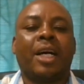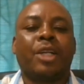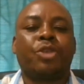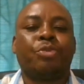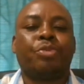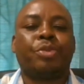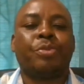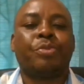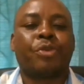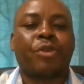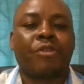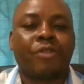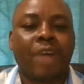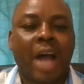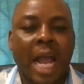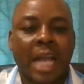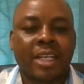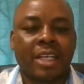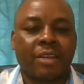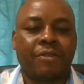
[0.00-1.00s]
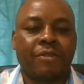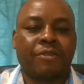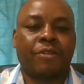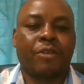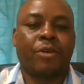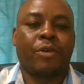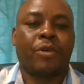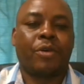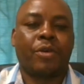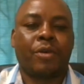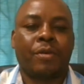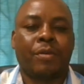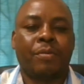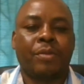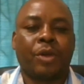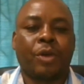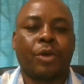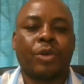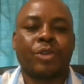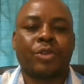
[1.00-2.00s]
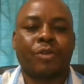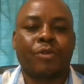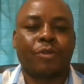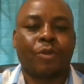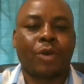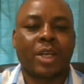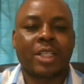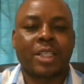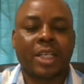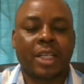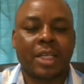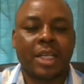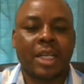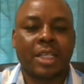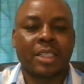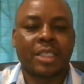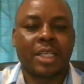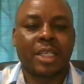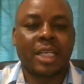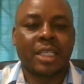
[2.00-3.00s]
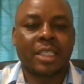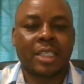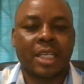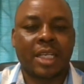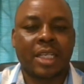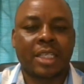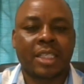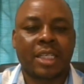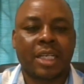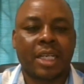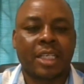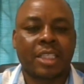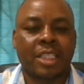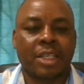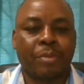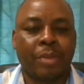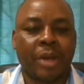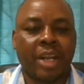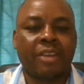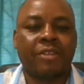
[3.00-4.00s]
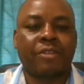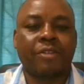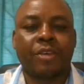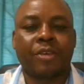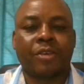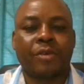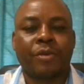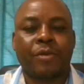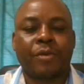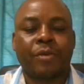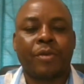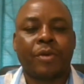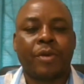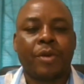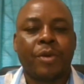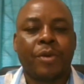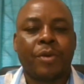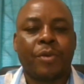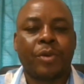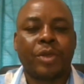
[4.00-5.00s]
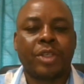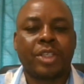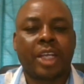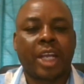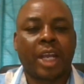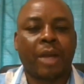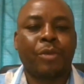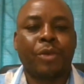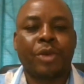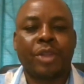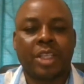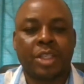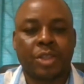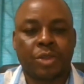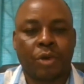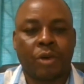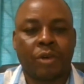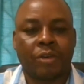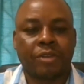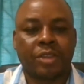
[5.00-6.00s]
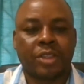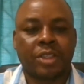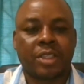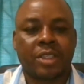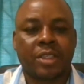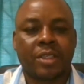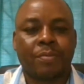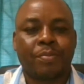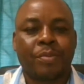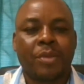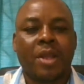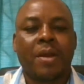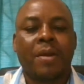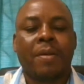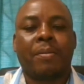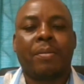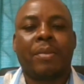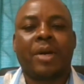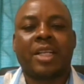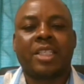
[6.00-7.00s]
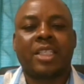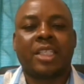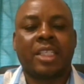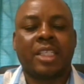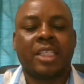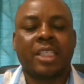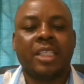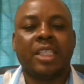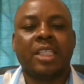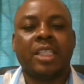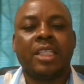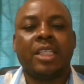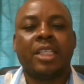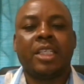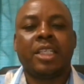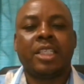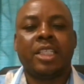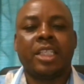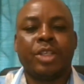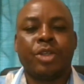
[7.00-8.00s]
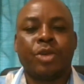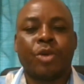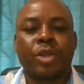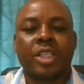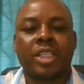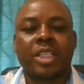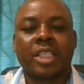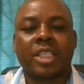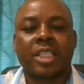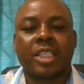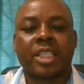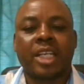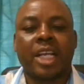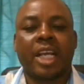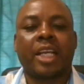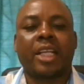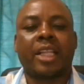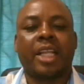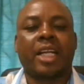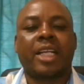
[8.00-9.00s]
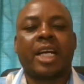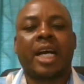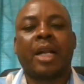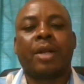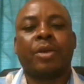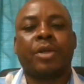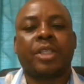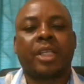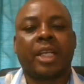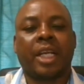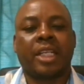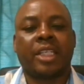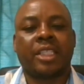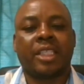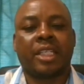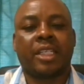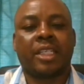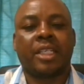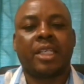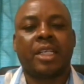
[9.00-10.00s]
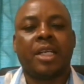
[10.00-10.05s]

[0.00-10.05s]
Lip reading: to be provided for because of what as a benefit which came with his office. But he did not take that allocation